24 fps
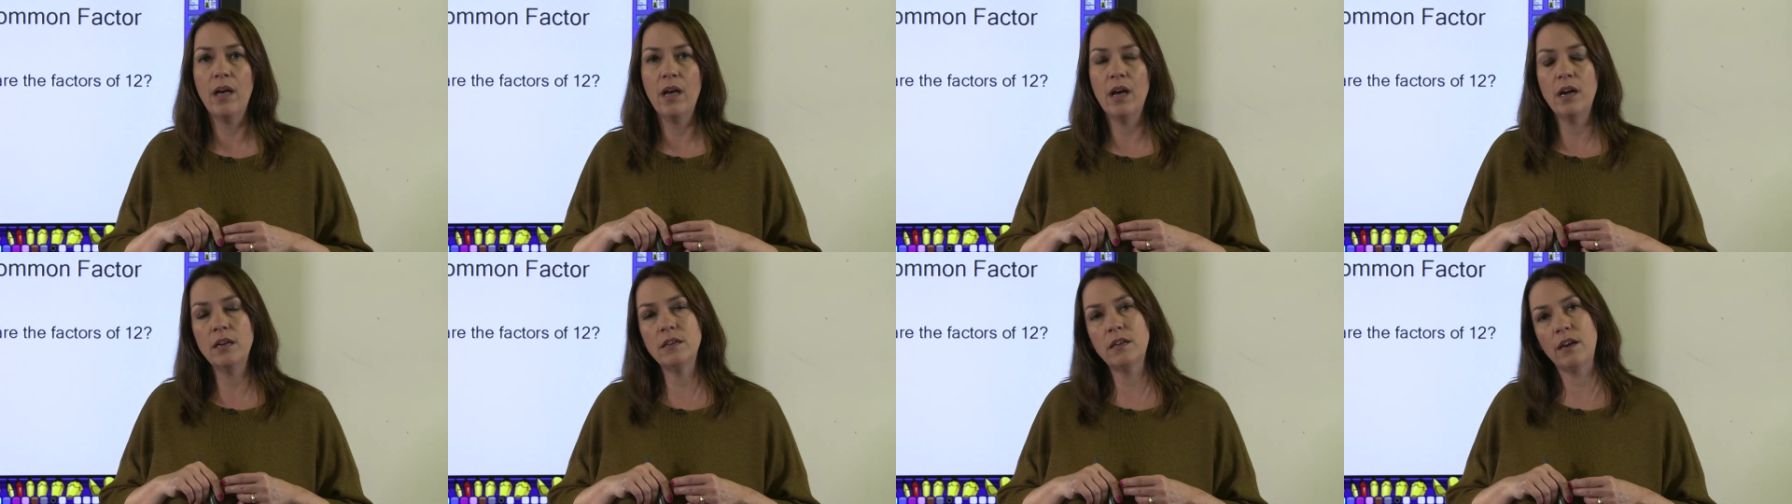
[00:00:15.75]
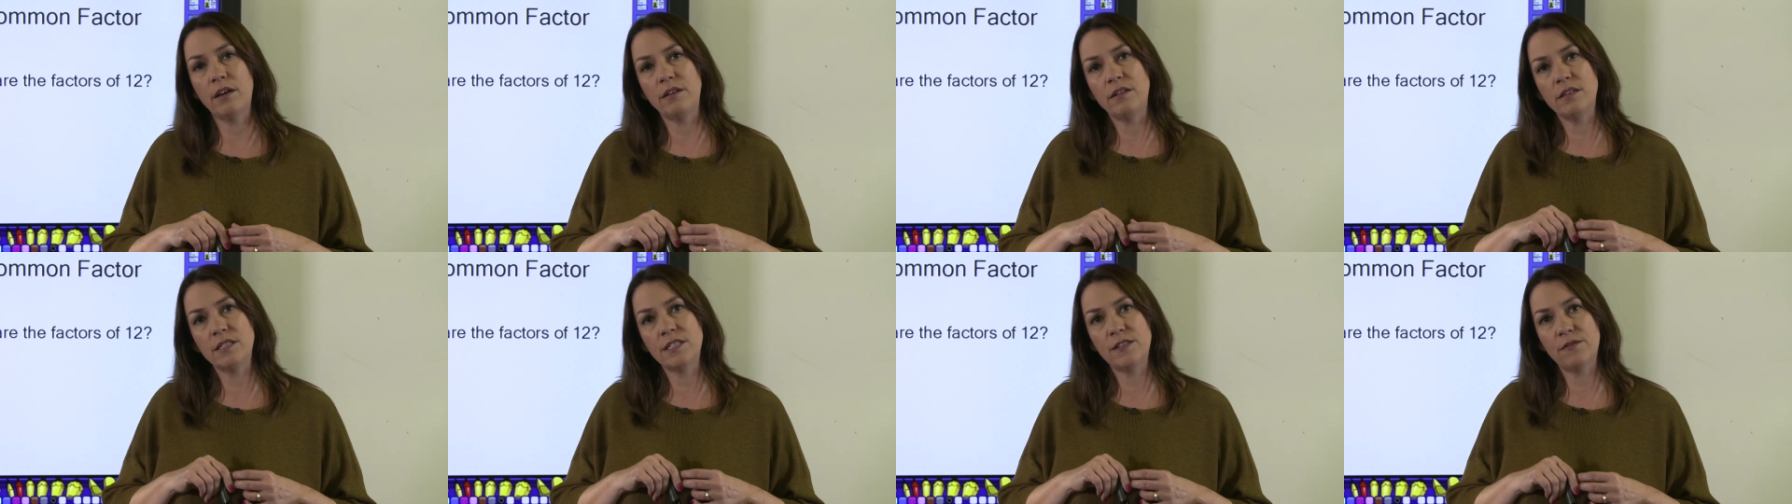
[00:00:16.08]
are
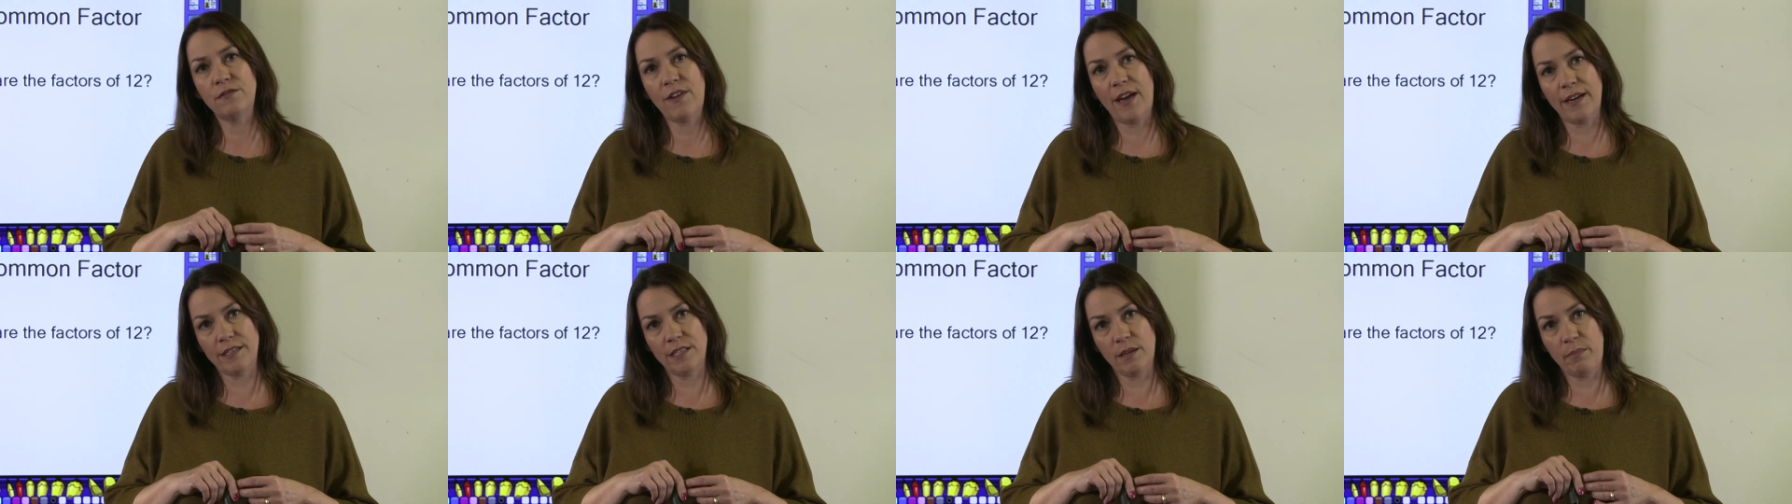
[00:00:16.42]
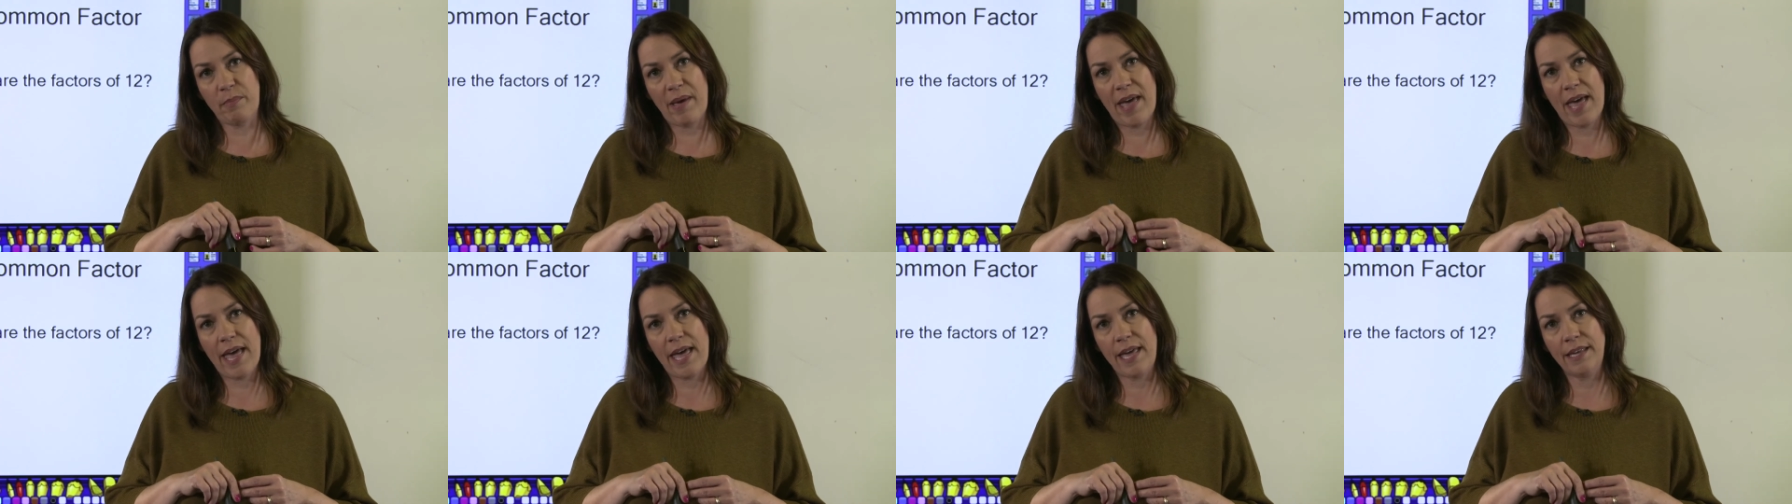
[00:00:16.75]
known as factor
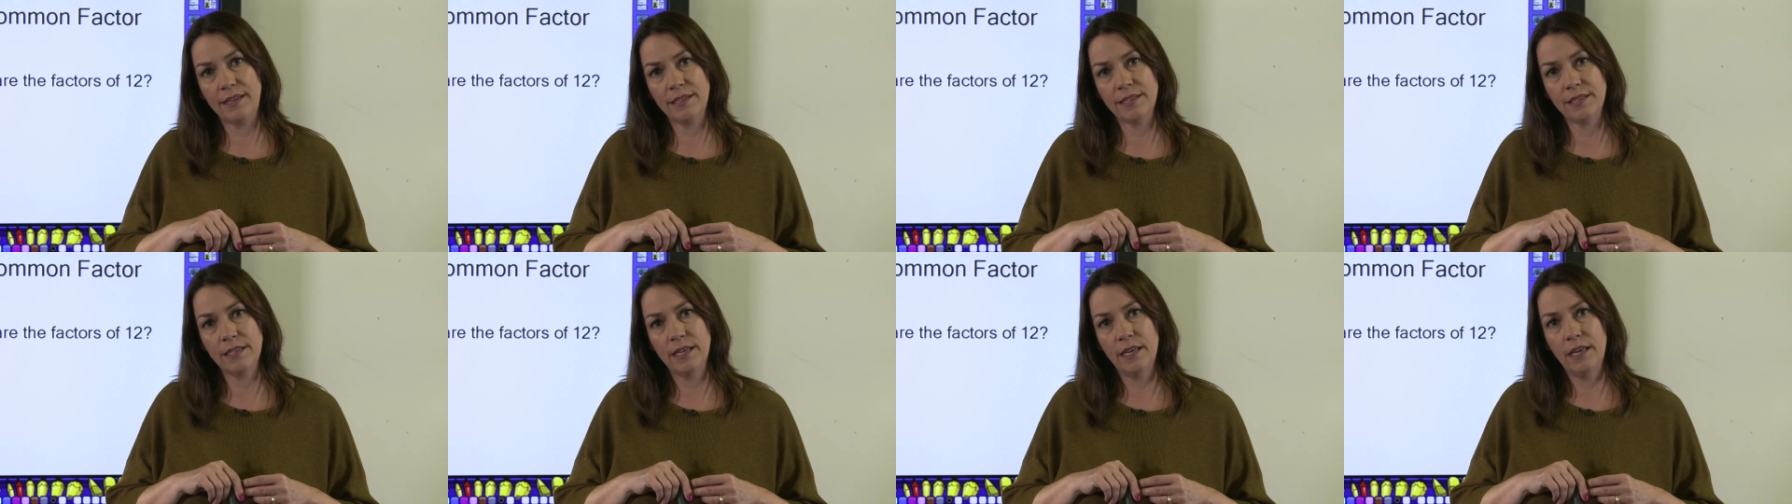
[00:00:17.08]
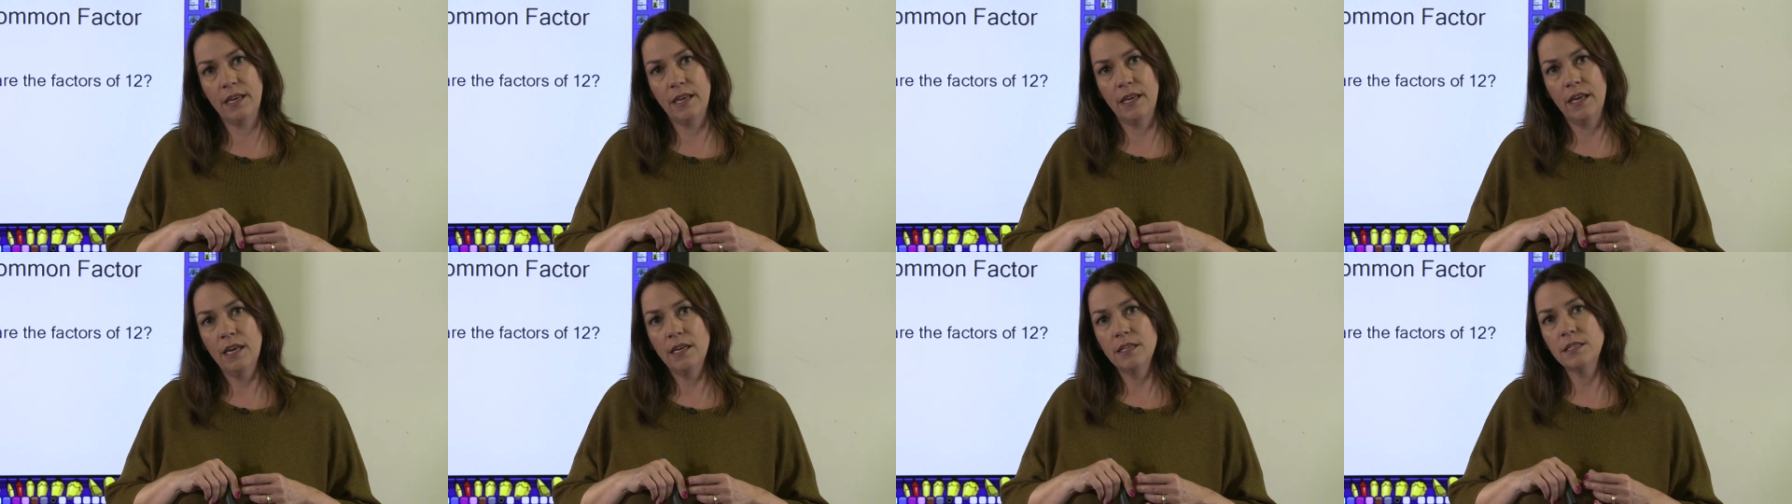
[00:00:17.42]
pairs.
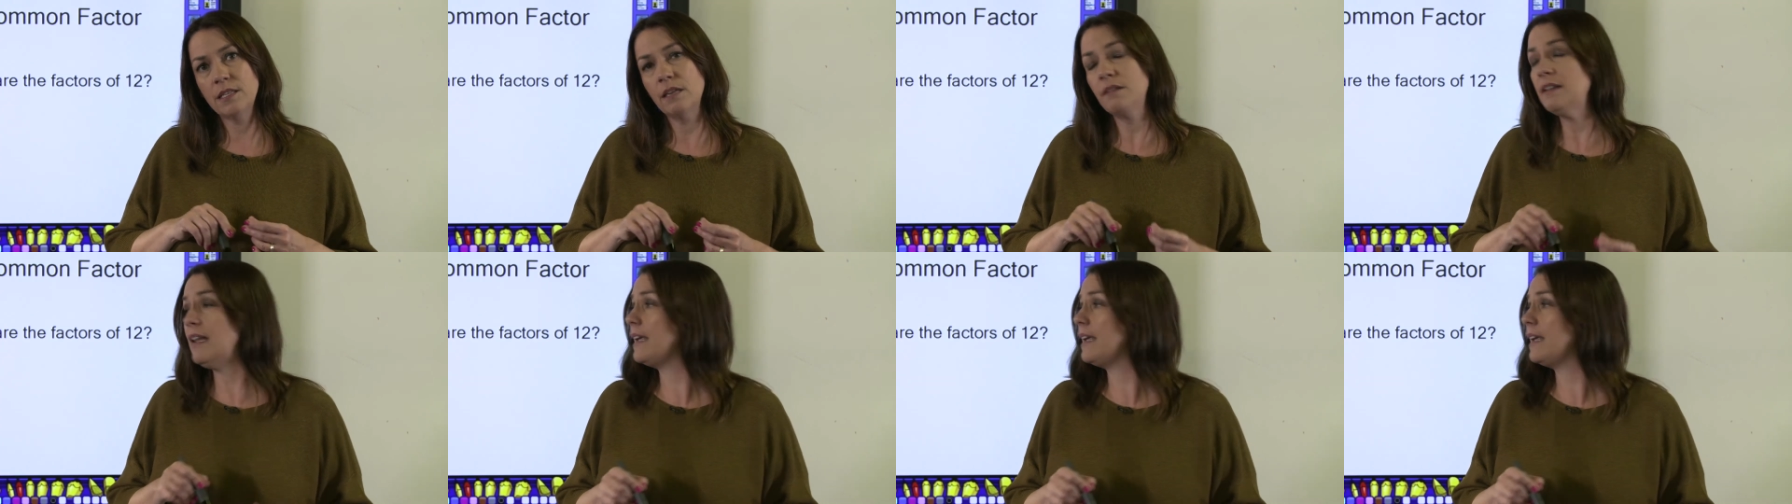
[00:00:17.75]
So